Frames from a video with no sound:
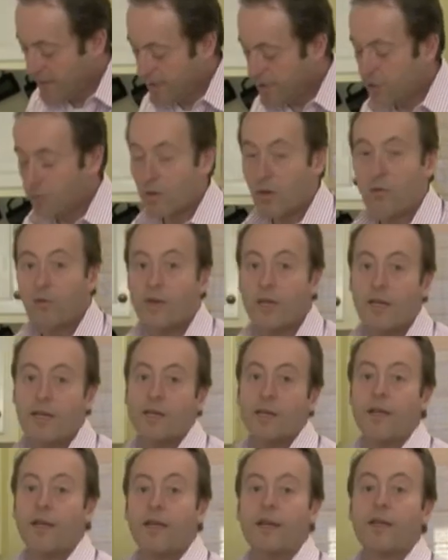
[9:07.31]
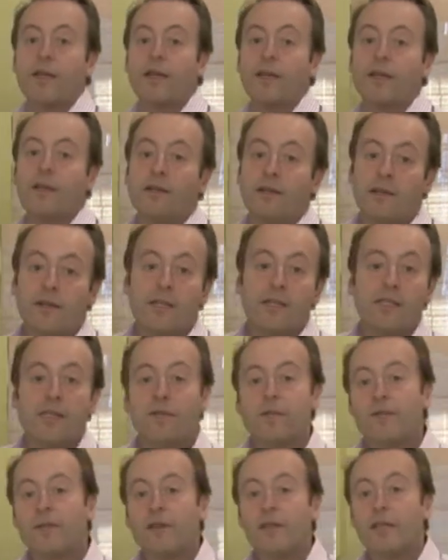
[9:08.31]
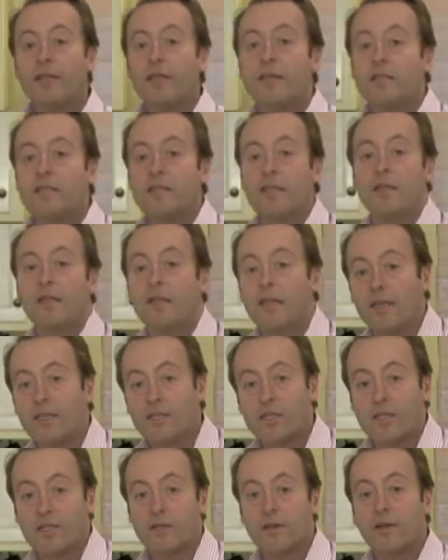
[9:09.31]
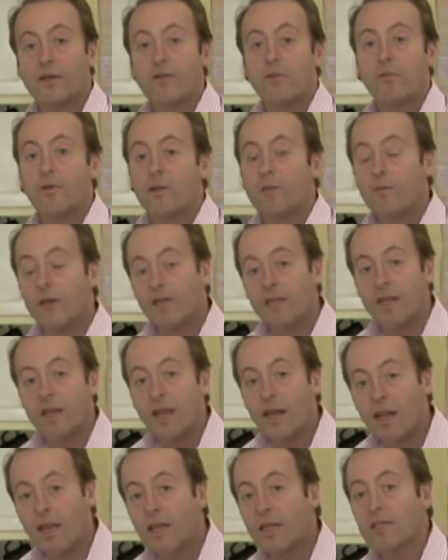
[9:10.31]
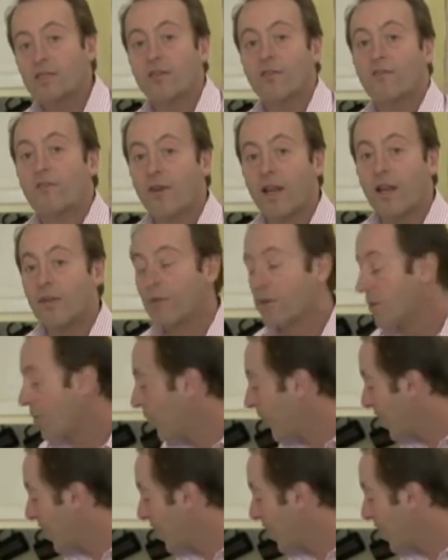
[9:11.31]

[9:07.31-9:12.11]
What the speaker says: So what we are creating here is a very easy dish with many layers of flavor.